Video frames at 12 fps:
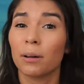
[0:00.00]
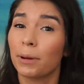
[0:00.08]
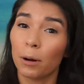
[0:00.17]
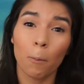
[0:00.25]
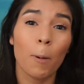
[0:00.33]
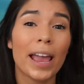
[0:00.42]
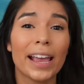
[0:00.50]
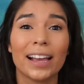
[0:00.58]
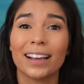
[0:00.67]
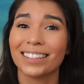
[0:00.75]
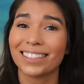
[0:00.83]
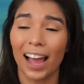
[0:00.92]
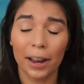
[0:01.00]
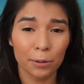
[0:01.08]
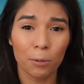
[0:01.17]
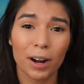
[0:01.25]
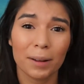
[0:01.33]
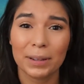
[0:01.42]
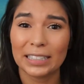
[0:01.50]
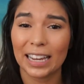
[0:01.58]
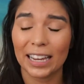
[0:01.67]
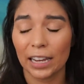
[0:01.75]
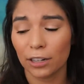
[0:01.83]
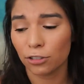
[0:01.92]
so I'm gonna wait, because I don't want to be
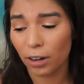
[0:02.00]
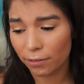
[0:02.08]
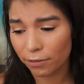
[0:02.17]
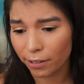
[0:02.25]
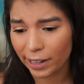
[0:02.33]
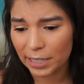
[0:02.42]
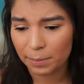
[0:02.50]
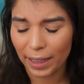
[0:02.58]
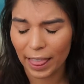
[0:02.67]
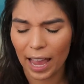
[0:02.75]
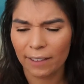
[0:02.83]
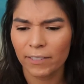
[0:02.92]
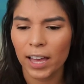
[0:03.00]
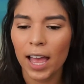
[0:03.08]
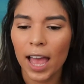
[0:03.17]
taking a drug for the rest of my life.